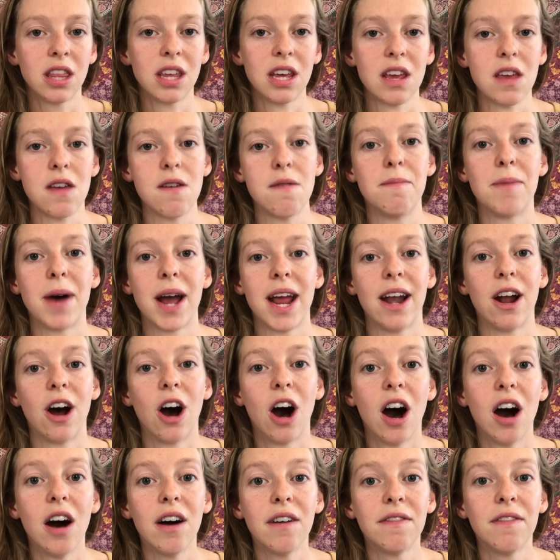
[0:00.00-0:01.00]
that you bite
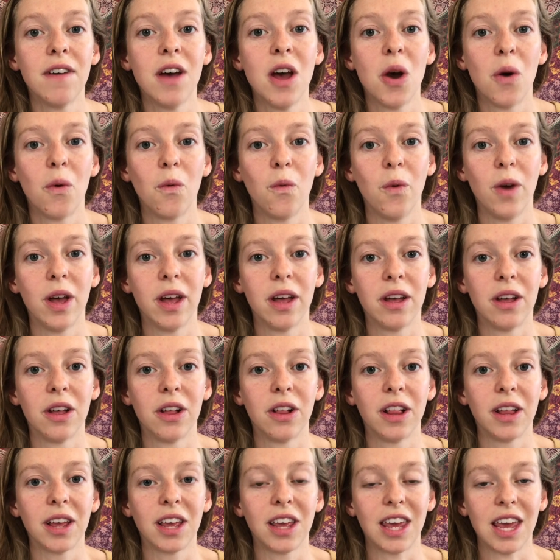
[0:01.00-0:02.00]
off
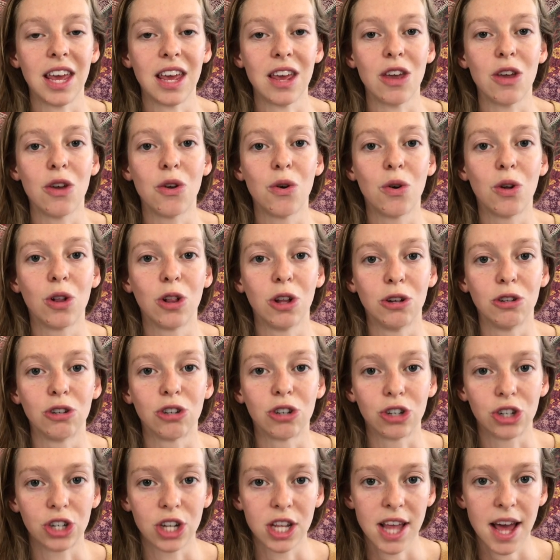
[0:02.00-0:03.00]
will get you
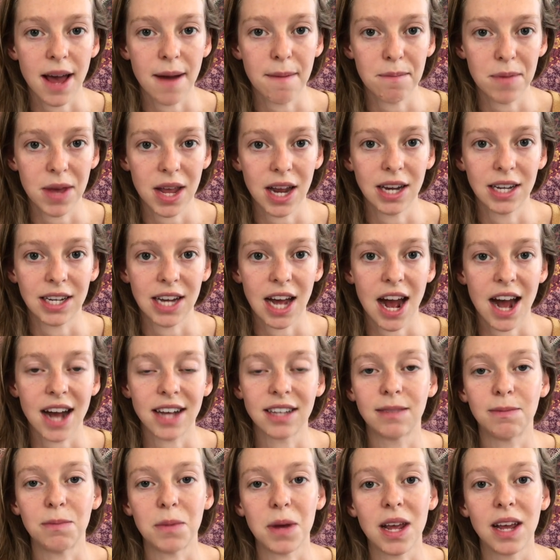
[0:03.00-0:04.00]
closer to that big
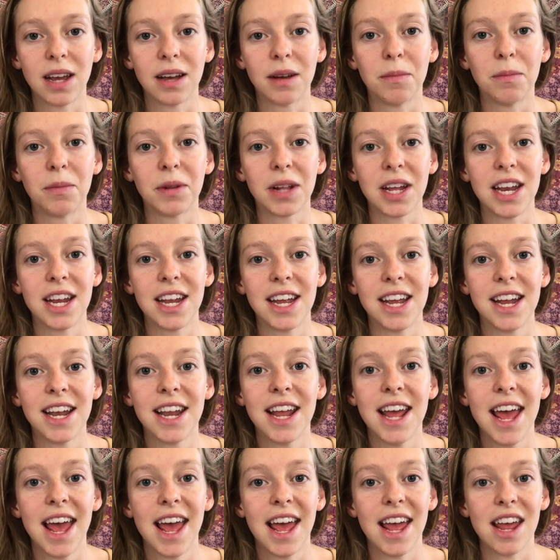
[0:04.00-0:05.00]
task being completed
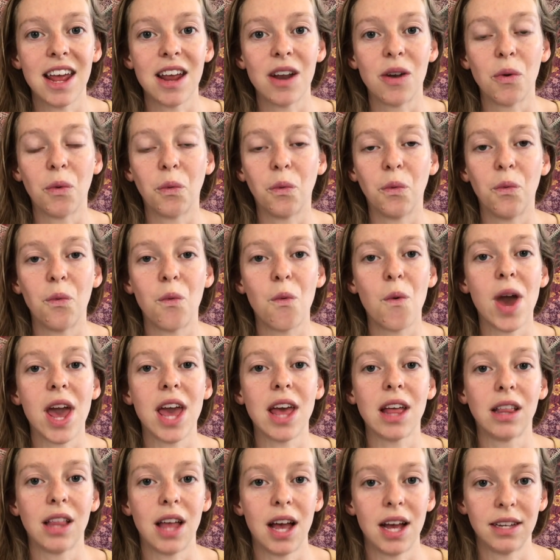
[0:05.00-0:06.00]
in
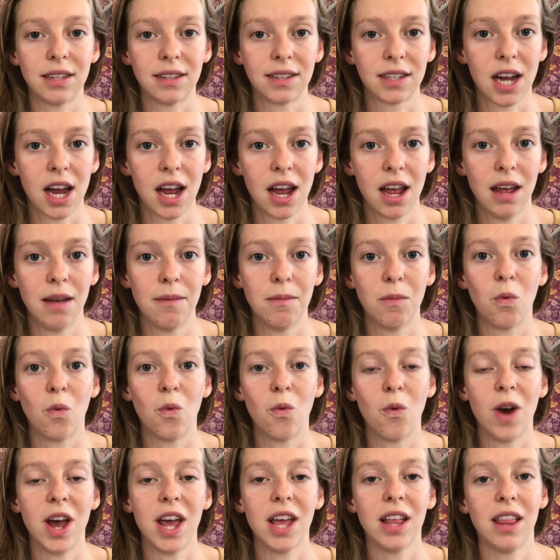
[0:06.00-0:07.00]
way less time,
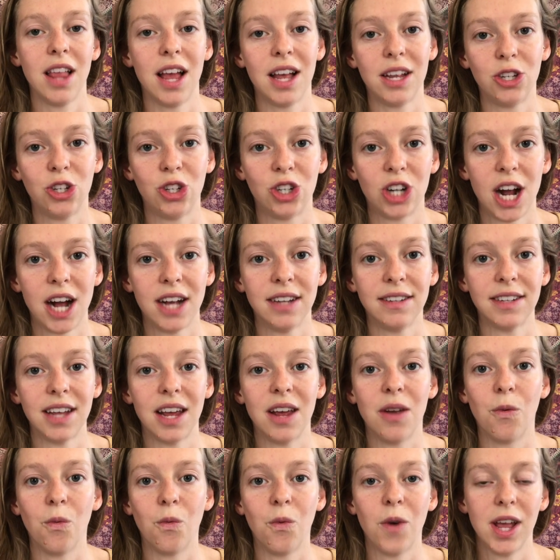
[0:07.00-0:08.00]
way less stress,
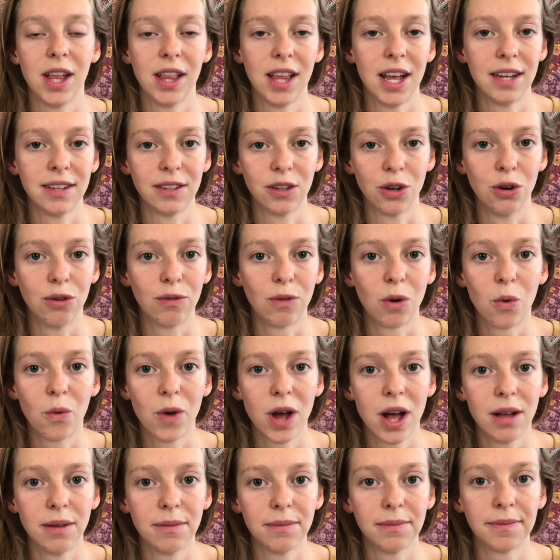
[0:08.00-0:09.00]
and way less
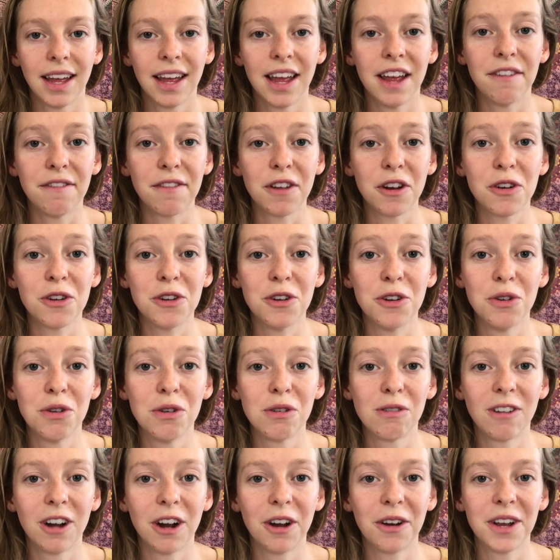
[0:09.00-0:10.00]
overwhelm. If you're new
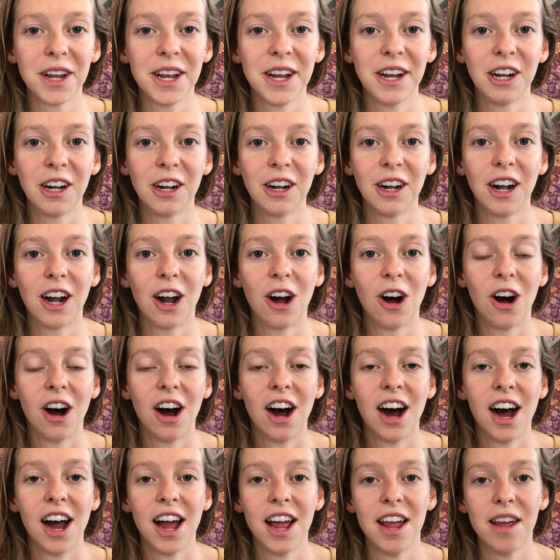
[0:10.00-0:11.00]
around here,
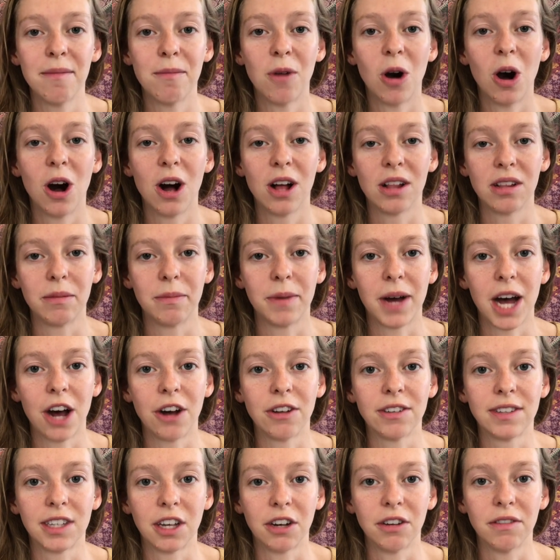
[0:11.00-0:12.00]
I am all
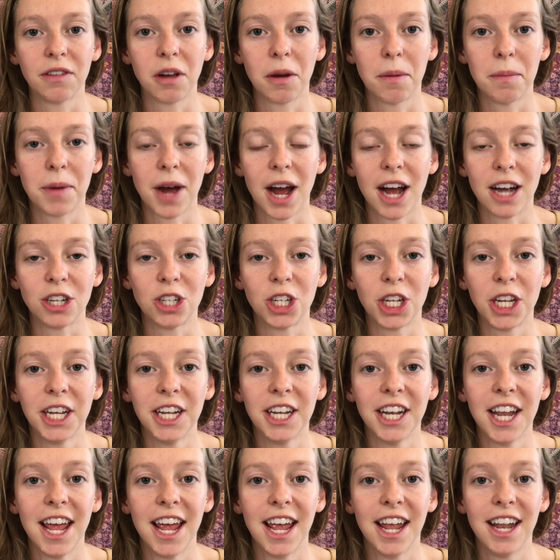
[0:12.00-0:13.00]
about self
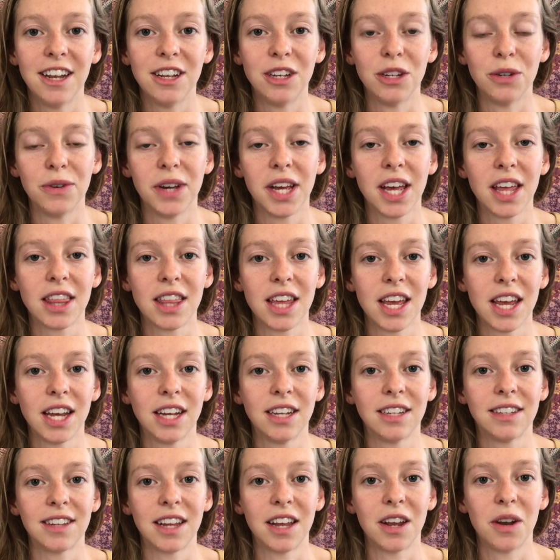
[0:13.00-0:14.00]
compassion and doing
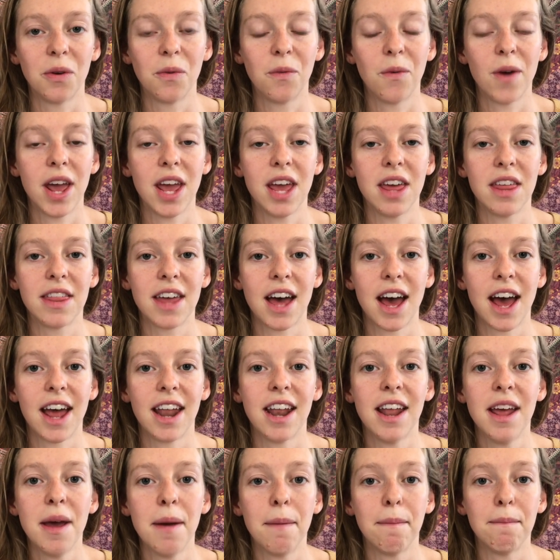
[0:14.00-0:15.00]
things in a way that
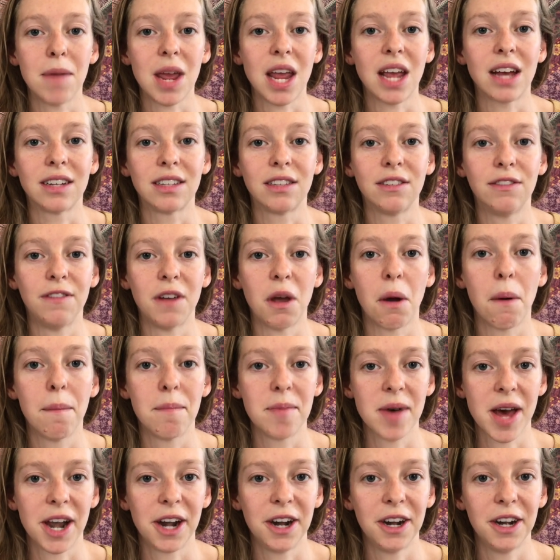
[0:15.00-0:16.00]
make us feel
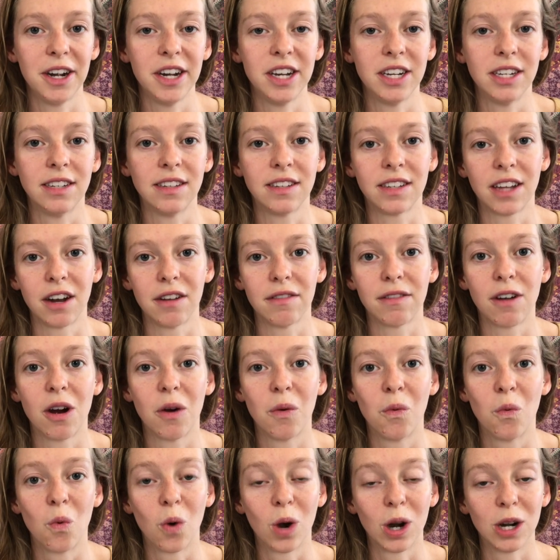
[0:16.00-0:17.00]
better instead of
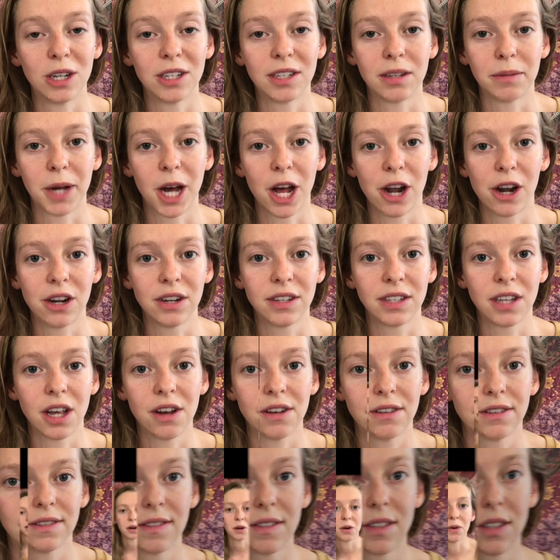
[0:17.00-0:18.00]
worse about
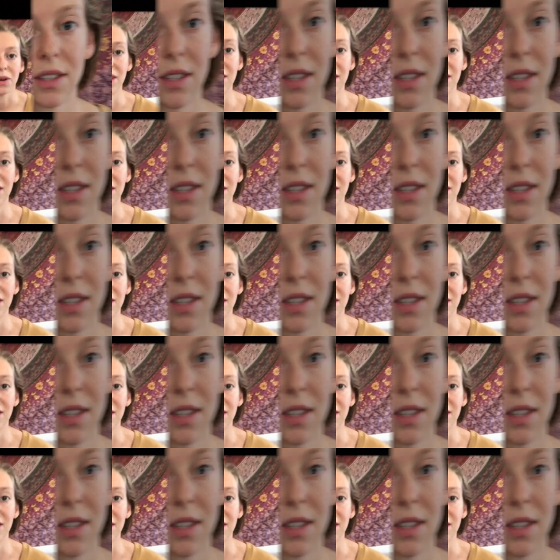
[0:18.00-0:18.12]
ourselves. So,